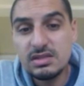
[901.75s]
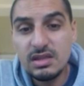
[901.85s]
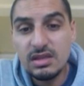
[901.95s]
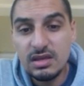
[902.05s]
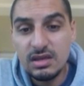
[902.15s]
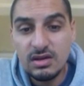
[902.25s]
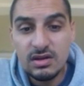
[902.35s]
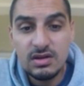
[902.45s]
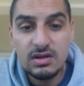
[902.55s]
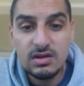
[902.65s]
They
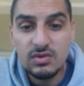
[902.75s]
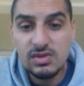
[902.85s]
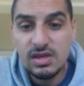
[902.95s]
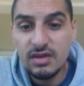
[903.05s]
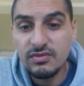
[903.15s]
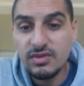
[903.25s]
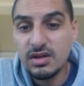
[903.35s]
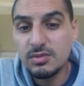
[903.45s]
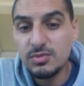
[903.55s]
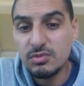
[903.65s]
are, or they have very
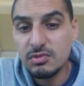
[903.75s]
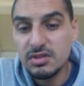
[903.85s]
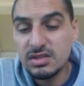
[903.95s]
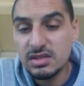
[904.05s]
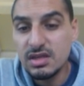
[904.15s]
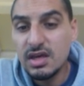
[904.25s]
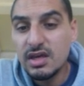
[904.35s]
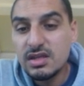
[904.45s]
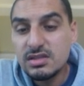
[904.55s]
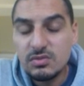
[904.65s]
high probability
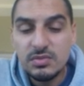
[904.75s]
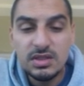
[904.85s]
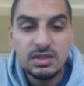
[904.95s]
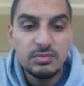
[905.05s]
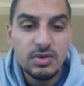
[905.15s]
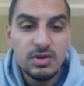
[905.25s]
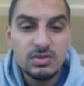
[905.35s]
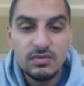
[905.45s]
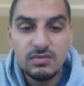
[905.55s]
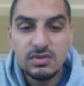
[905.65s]
to be part
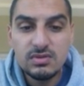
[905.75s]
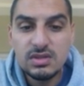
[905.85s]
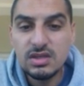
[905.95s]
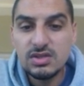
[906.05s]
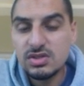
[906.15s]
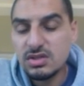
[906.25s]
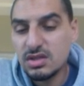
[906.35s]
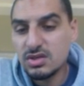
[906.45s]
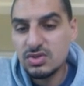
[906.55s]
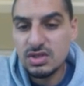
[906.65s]
of the oxidation
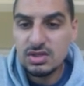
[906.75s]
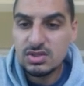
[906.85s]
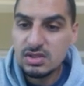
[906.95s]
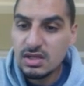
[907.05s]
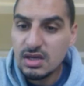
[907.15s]
reduction reaction.